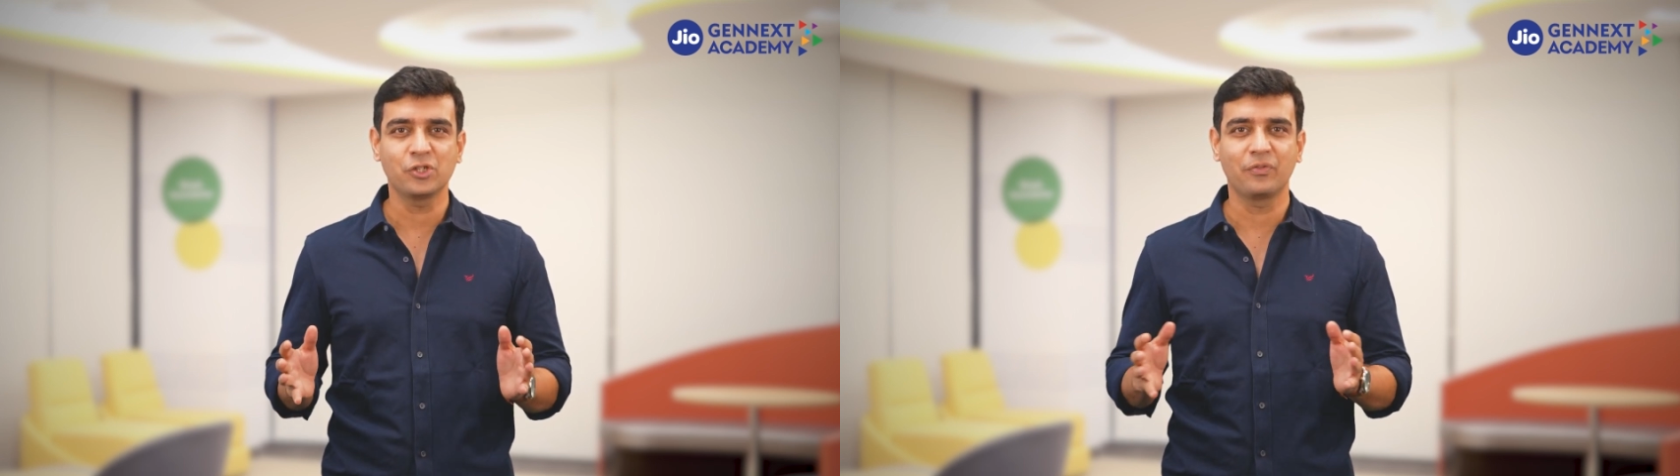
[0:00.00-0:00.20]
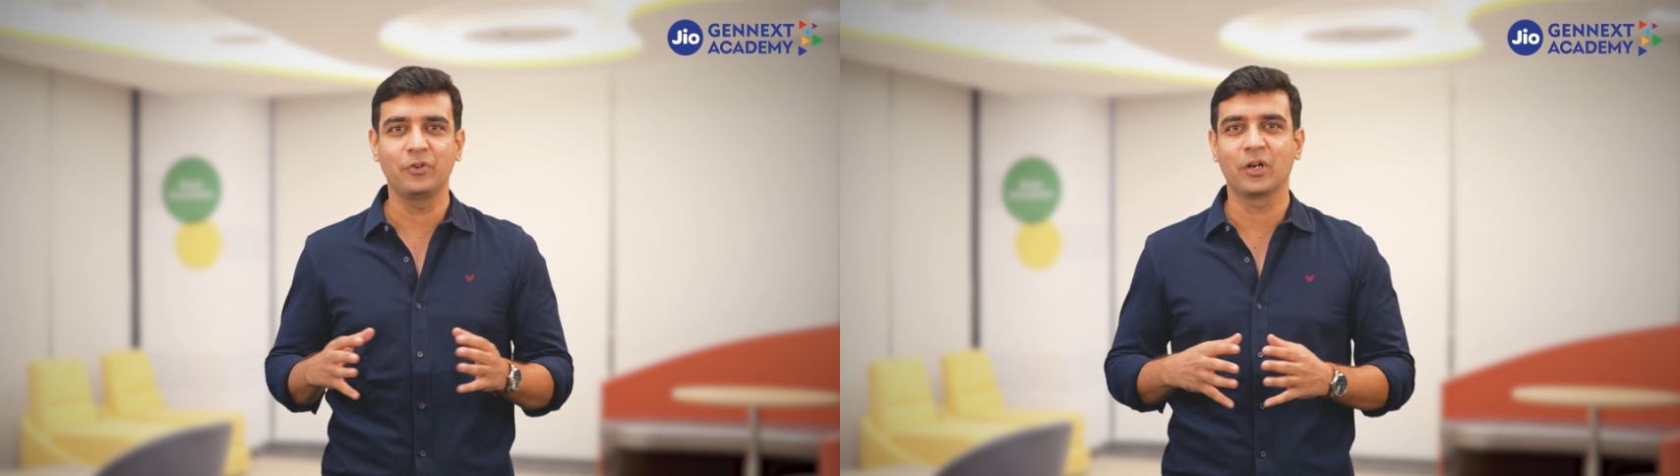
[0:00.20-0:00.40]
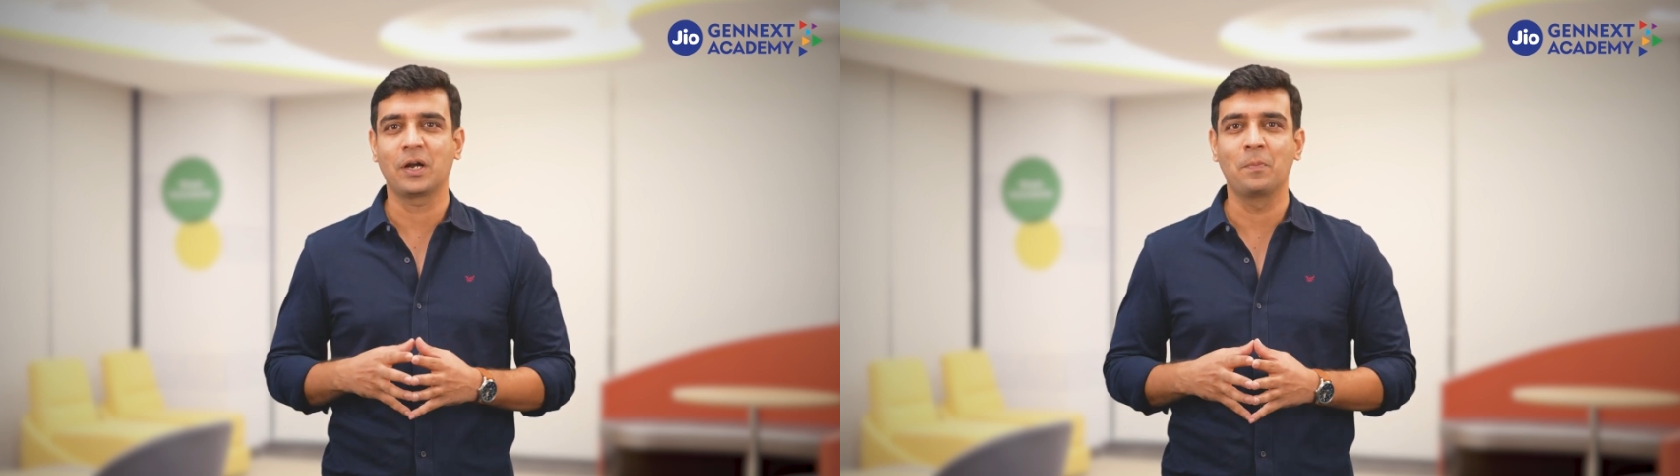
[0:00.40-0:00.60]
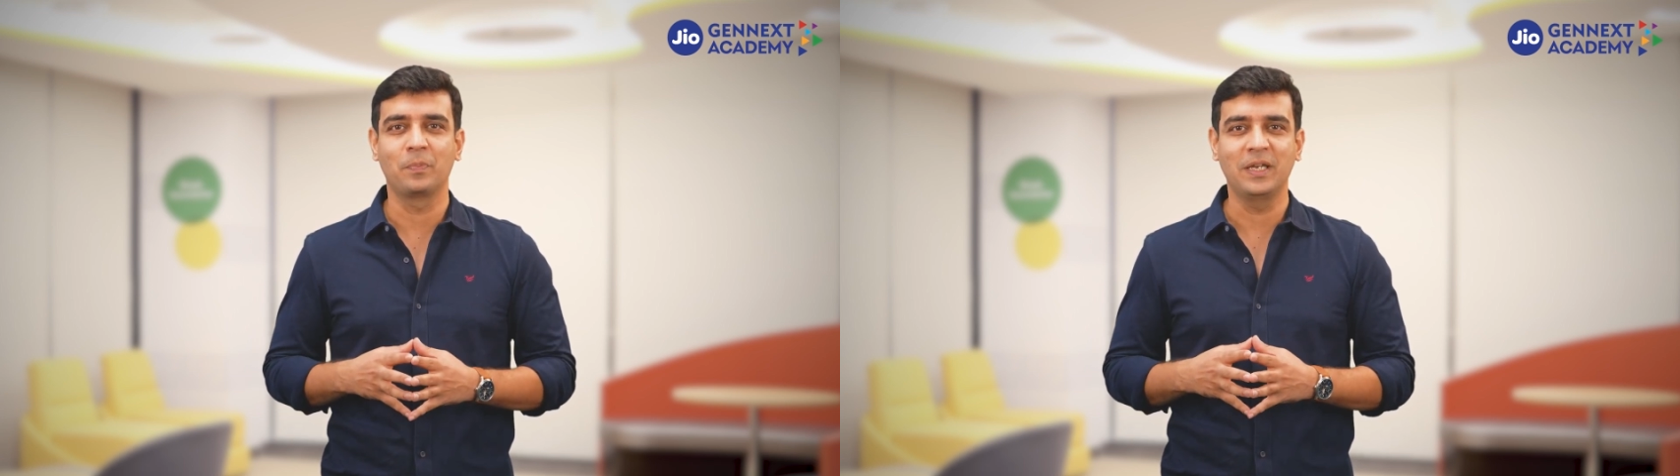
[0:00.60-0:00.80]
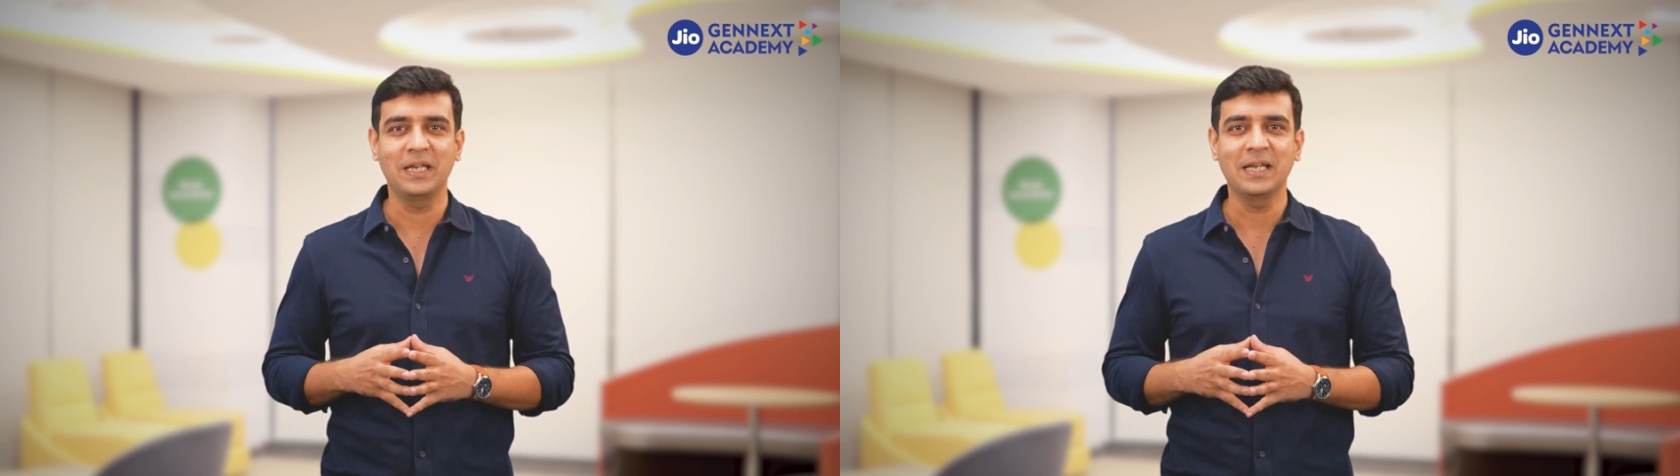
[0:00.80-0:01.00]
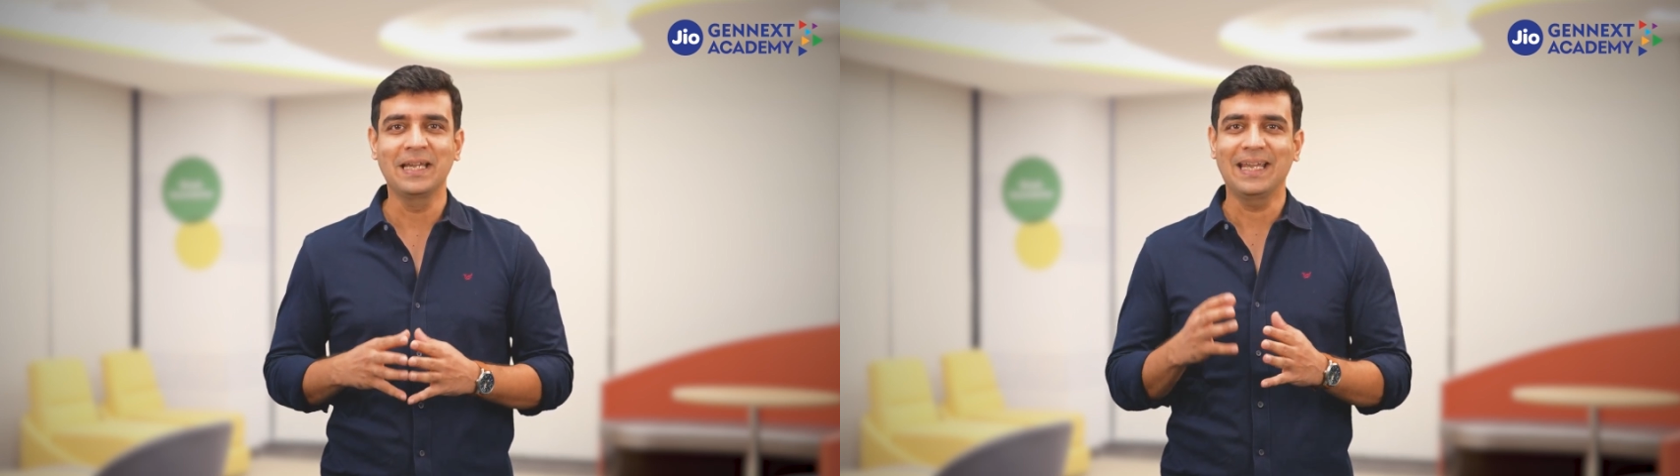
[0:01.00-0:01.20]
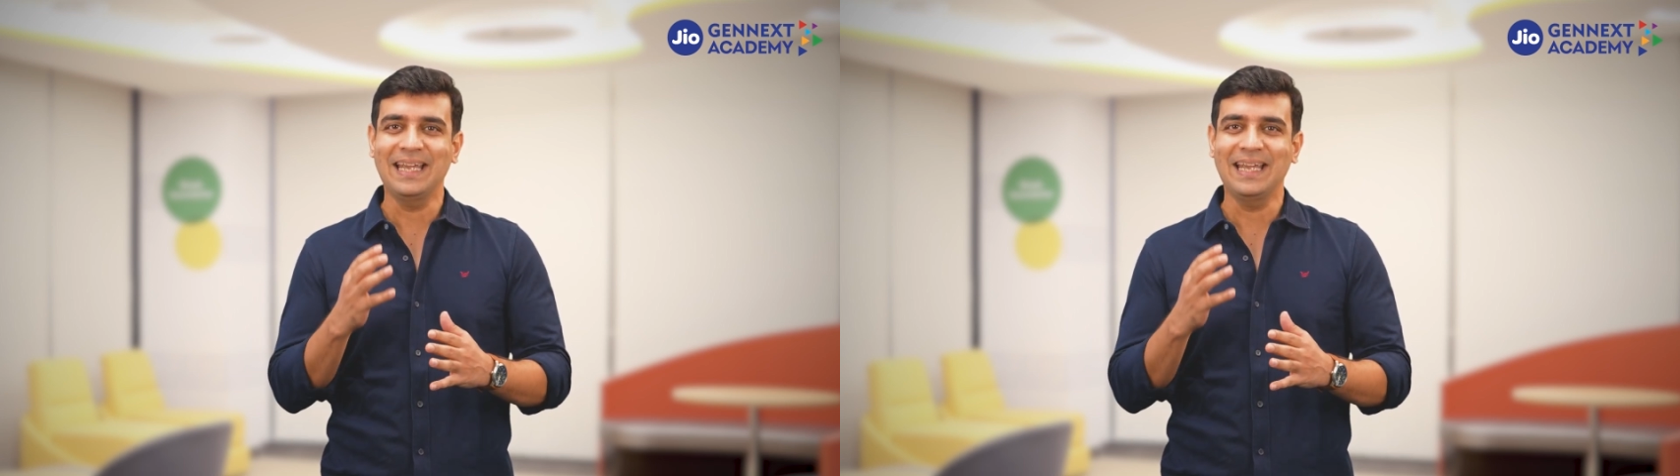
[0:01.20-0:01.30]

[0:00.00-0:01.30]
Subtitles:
of your company